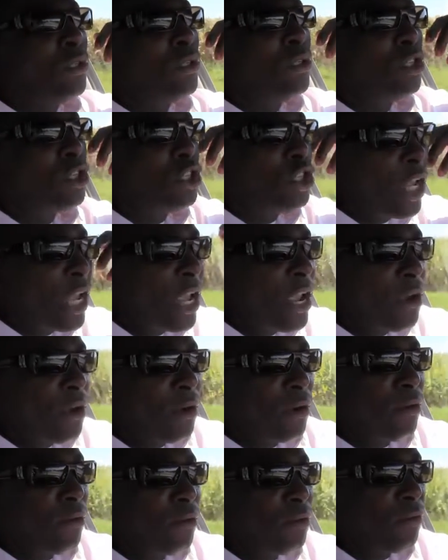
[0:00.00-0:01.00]

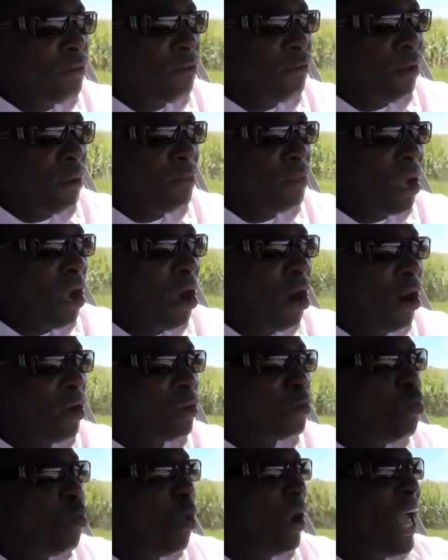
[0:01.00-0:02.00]
share from the heart
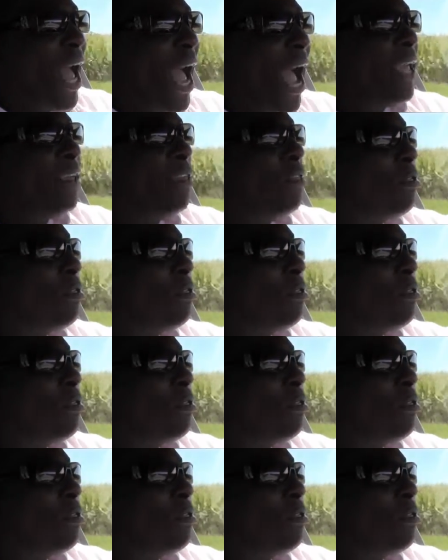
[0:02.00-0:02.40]
what I